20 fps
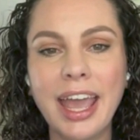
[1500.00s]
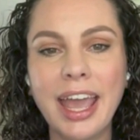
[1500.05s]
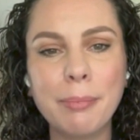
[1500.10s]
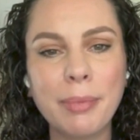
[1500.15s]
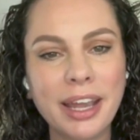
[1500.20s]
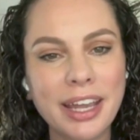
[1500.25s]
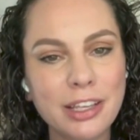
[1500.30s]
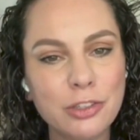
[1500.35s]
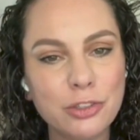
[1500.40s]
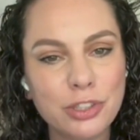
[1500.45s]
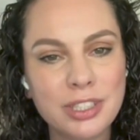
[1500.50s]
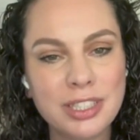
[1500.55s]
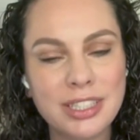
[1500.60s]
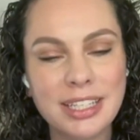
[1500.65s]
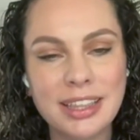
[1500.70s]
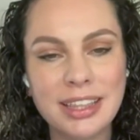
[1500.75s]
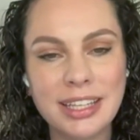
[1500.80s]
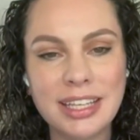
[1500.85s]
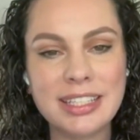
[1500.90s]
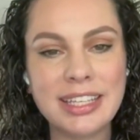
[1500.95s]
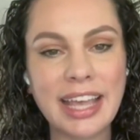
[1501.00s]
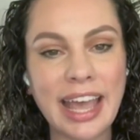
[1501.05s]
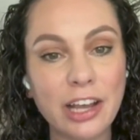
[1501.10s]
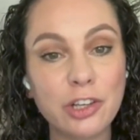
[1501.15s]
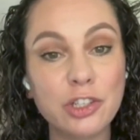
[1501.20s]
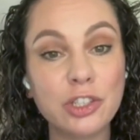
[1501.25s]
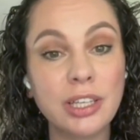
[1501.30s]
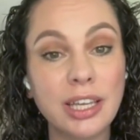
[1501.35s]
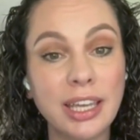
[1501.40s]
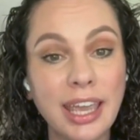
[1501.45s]
And my interest in this
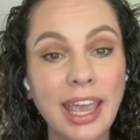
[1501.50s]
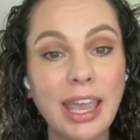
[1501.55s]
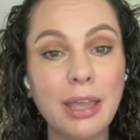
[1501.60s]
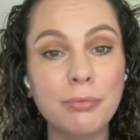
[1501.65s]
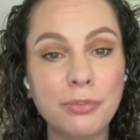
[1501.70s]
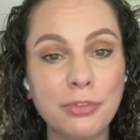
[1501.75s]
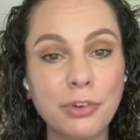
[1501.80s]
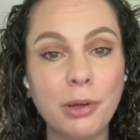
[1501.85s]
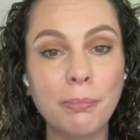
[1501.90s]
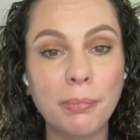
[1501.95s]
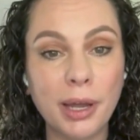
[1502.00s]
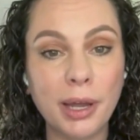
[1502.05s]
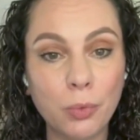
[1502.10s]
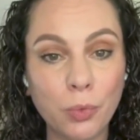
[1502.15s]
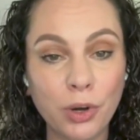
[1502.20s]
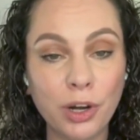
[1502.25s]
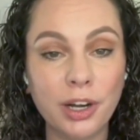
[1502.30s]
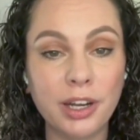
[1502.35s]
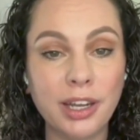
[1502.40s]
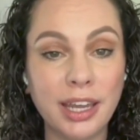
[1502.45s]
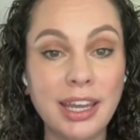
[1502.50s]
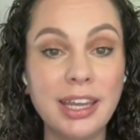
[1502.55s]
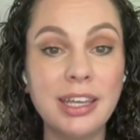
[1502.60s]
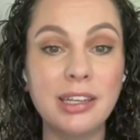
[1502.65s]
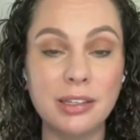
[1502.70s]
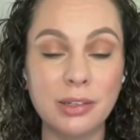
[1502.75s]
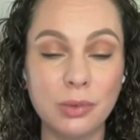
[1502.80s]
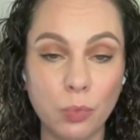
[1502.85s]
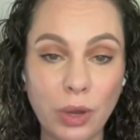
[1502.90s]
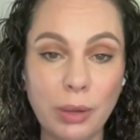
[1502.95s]
actually came from my work
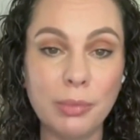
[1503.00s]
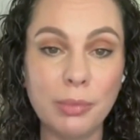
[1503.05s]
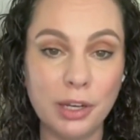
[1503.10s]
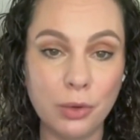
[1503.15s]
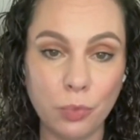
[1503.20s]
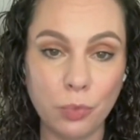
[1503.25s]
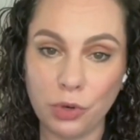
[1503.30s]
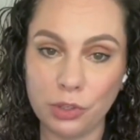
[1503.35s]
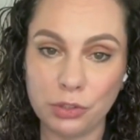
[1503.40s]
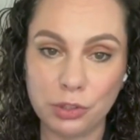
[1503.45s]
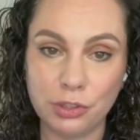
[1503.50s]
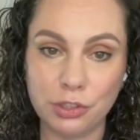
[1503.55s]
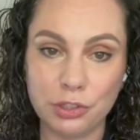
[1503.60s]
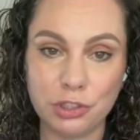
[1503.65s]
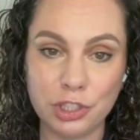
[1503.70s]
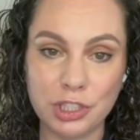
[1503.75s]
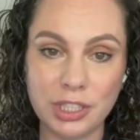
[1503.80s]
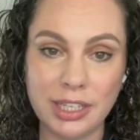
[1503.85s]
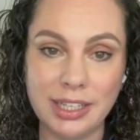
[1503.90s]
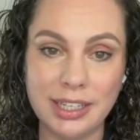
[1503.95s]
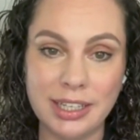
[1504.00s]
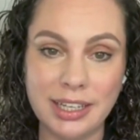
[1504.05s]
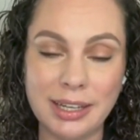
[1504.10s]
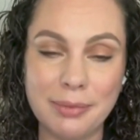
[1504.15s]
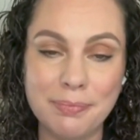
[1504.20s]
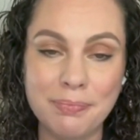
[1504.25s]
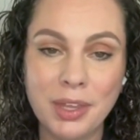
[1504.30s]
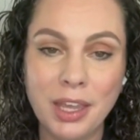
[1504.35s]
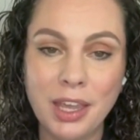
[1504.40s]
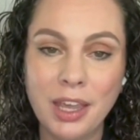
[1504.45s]
in women in world
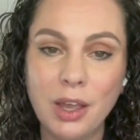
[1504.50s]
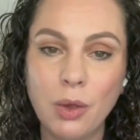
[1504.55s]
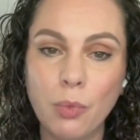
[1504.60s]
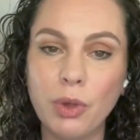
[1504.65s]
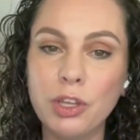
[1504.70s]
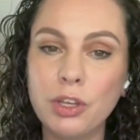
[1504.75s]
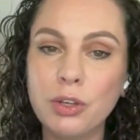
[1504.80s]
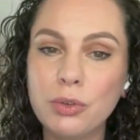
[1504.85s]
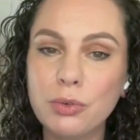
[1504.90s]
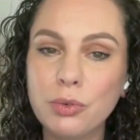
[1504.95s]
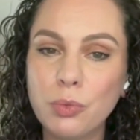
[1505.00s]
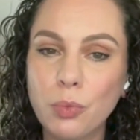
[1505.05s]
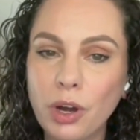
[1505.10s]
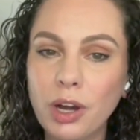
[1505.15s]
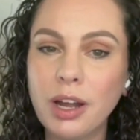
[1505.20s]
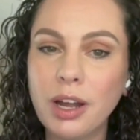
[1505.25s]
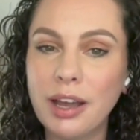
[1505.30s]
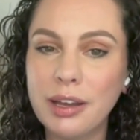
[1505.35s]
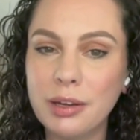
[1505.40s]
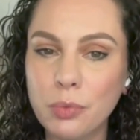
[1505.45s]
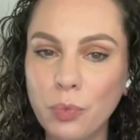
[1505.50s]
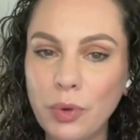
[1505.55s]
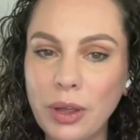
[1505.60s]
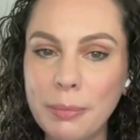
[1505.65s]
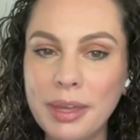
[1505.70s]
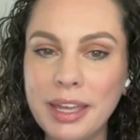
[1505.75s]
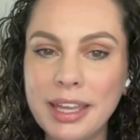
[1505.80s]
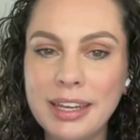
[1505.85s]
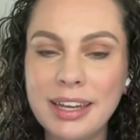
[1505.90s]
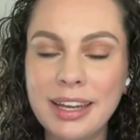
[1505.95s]
Christianity. When you work on
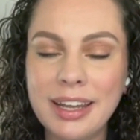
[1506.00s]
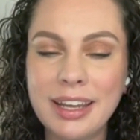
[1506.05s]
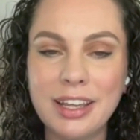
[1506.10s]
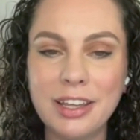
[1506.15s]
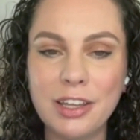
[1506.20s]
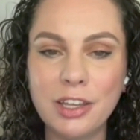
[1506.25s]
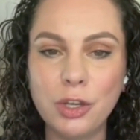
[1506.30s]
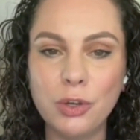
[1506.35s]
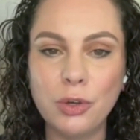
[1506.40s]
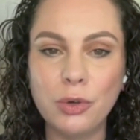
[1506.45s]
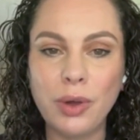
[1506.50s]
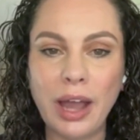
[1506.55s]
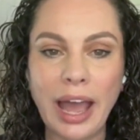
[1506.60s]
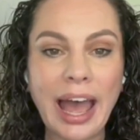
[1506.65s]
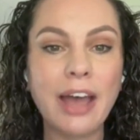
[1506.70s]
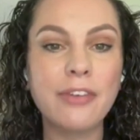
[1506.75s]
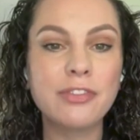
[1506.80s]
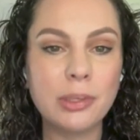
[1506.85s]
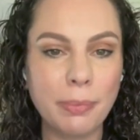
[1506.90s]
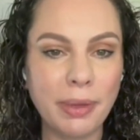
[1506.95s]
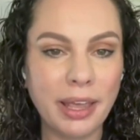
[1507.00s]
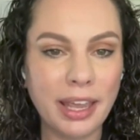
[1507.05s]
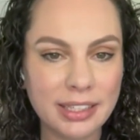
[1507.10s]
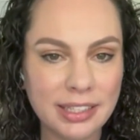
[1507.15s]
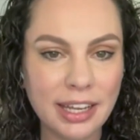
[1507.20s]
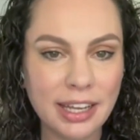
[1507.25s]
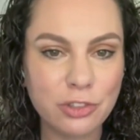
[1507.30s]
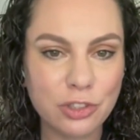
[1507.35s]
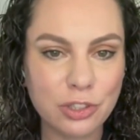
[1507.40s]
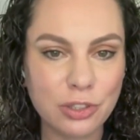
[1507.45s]
women, you have to pay
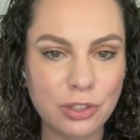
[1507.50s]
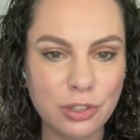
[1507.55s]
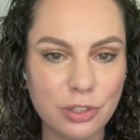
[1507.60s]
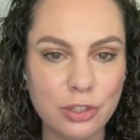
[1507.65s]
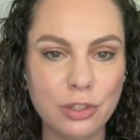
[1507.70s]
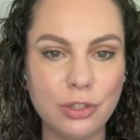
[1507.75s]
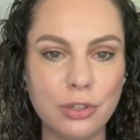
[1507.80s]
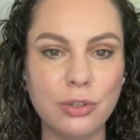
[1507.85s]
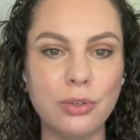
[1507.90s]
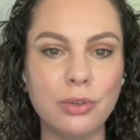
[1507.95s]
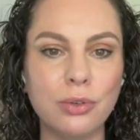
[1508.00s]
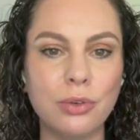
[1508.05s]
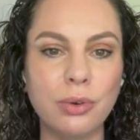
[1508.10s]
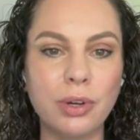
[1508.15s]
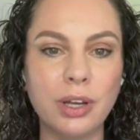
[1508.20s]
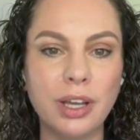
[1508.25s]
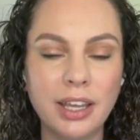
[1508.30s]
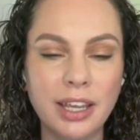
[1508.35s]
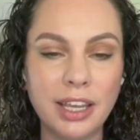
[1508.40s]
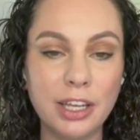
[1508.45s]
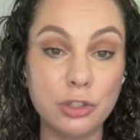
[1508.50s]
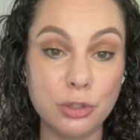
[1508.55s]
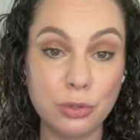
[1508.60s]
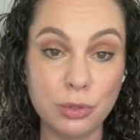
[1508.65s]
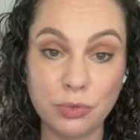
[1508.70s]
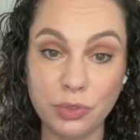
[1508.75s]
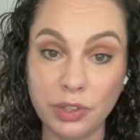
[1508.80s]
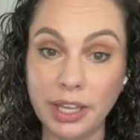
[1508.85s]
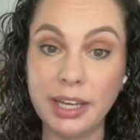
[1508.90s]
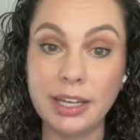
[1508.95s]
attention to
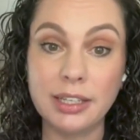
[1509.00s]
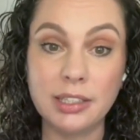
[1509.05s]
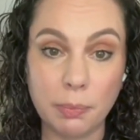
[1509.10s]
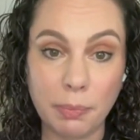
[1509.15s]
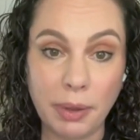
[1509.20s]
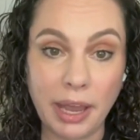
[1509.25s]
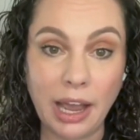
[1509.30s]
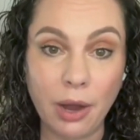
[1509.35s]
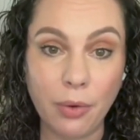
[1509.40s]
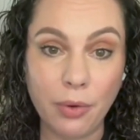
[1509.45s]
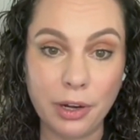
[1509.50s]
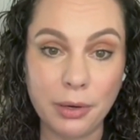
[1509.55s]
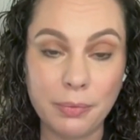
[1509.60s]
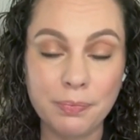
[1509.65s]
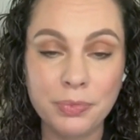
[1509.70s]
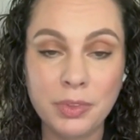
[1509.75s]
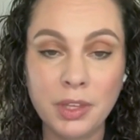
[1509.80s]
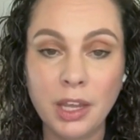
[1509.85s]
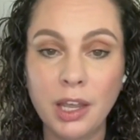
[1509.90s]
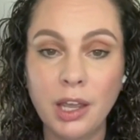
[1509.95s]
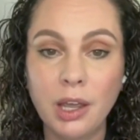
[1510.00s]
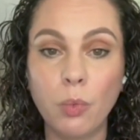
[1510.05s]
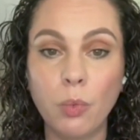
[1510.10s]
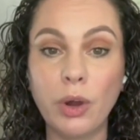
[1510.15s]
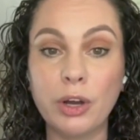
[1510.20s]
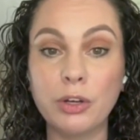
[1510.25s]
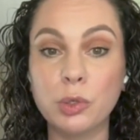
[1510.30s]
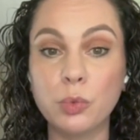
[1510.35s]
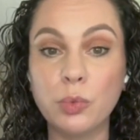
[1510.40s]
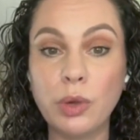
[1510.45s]
issues related to power.
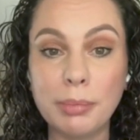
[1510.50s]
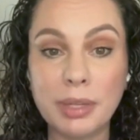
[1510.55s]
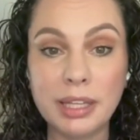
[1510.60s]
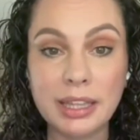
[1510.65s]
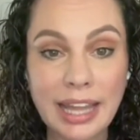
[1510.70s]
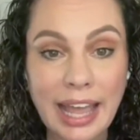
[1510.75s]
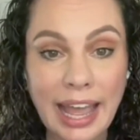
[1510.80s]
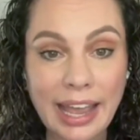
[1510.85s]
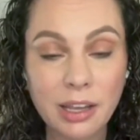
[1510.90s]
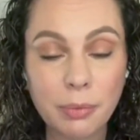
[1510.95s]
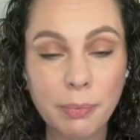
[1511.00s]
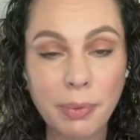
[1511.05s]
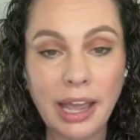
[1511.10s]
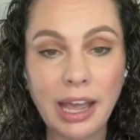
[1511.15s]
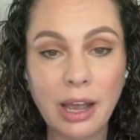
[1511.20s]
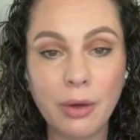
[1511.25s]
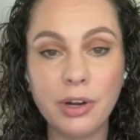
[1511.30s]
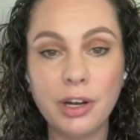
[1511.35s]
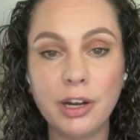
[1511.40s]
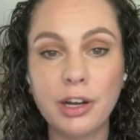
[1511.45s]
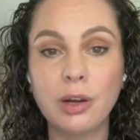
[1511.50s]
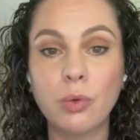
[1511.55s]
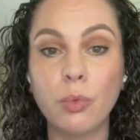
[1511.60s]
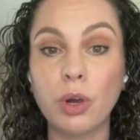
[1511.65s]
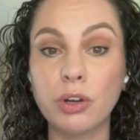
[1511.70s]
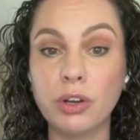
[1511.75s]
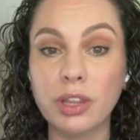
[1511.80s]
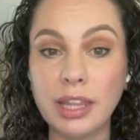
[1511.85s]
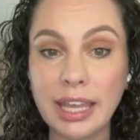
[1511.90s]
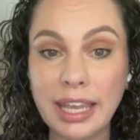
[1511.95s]
Where do women lack power?
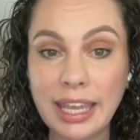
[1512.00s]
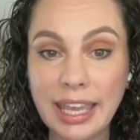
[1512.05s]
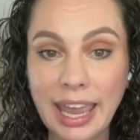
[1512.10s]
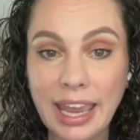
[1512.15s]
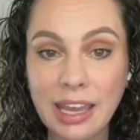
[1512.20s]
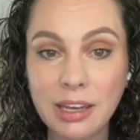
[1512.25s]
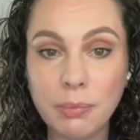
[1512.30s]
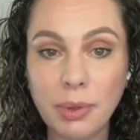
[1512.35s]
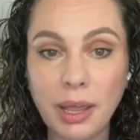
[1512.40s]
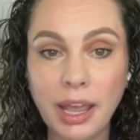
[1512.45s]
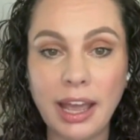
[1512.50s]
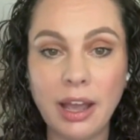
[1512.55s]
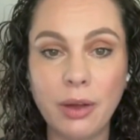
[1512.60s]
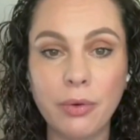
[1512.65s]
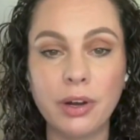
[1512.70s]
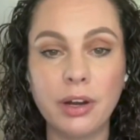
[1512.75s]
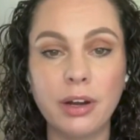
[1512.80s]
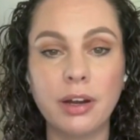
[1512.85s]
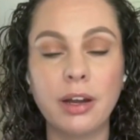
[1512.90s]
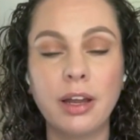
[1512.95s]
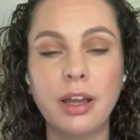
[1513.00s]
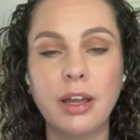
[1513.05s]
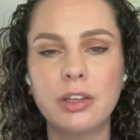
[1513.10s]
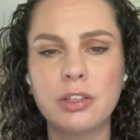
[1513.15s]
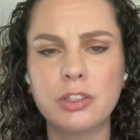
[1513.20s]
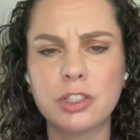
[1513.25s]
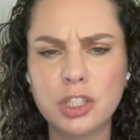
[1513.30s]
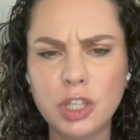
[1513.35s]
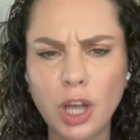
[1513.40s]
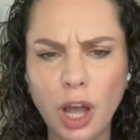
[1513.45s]
Where do they gain power?
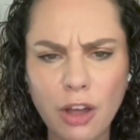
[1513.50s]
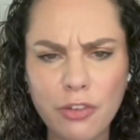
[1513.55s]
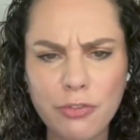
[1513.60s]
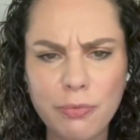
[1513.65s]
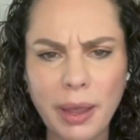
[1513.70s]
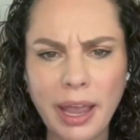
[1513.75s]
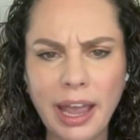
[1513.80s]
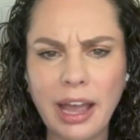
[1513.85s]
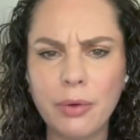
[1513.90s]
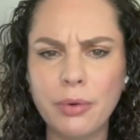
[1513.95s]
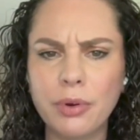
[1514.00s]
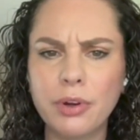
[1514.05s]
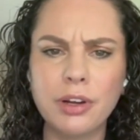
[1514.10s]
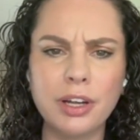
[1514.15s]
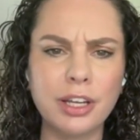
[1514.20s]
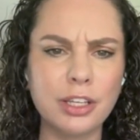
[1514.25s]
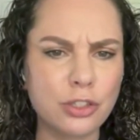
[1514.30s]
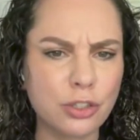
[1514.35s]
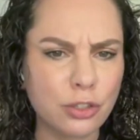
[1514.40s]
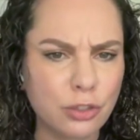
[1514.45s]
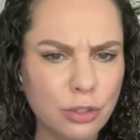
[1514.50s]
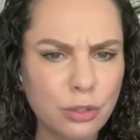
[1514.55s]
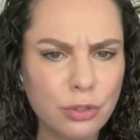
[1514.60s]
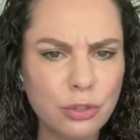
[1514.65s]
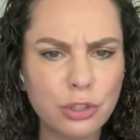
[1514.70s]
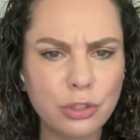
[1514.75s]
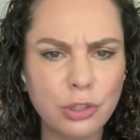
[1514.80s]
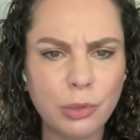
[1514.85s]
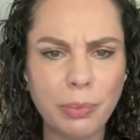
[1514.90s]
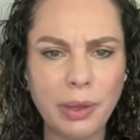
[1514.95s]
Soft power,
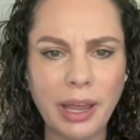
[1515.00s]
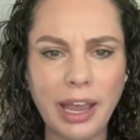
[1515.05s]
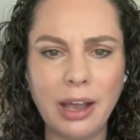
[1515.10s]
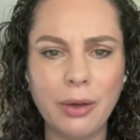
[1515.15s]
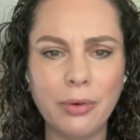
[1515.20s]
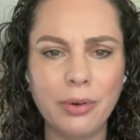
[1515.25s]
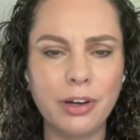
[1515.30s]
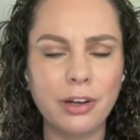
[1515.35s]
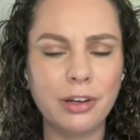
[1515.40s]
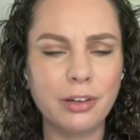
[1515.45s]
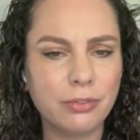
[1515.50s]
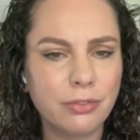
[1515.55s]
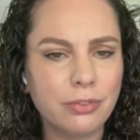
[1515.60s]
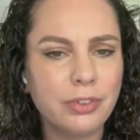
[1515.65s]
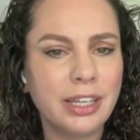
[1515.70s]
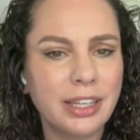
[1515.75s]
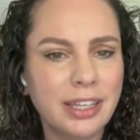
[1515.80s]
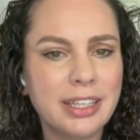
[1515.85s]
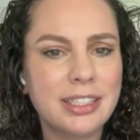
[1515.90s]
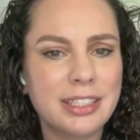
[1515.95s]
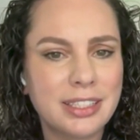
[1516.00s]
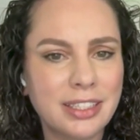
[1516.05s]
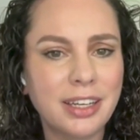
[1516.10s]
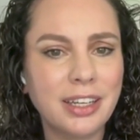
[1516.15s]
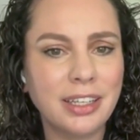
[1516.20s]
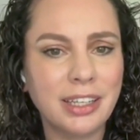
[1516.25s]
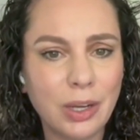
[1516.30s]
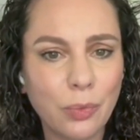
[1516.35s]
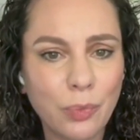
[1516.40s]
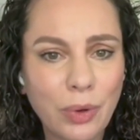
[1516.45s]
institutional power. Really,
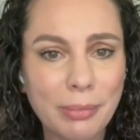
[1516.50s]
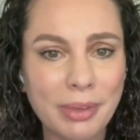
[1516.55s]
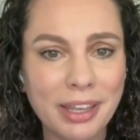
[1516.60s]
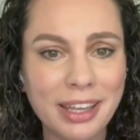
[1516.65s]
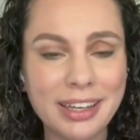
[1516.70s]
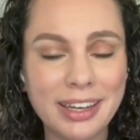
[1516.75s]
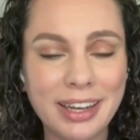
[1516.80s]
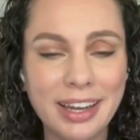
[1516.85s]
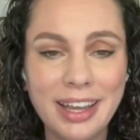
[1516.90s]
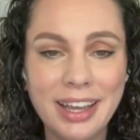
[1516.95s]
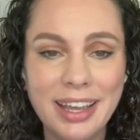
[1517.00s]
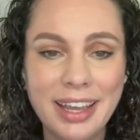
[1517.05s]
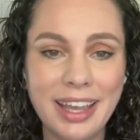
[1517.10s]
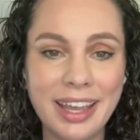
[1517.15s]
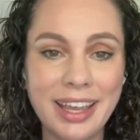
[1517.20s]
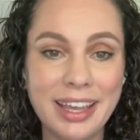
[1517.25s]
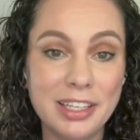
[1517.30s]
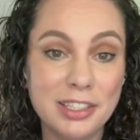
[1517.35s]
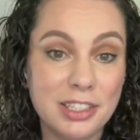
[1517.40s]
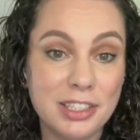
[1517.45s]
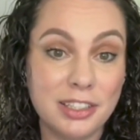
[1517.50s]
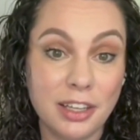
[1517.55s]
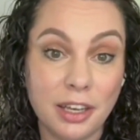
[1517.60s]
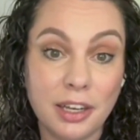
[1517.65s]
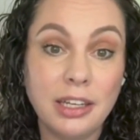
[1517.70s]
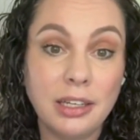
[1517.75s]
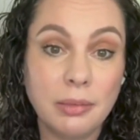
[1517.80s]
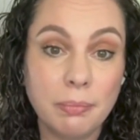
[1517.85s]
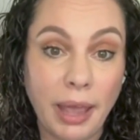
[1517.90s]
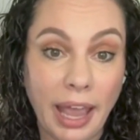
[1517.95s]
studying women is
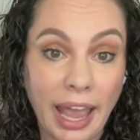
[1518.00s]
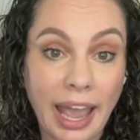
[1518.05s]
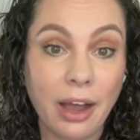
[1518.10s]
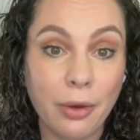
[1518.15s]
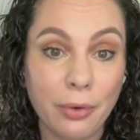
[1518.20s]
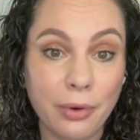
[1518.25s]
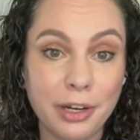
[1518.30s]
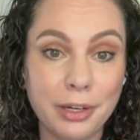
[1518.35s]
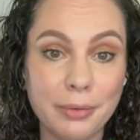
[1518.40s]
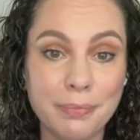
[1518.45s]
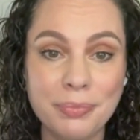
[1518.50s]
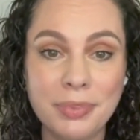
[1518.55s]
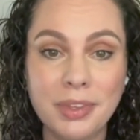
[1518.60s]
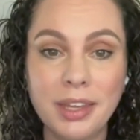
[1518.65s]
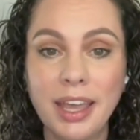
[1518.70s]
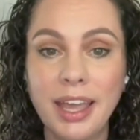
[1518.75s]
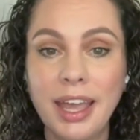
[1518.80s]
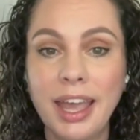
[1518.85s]
studying power.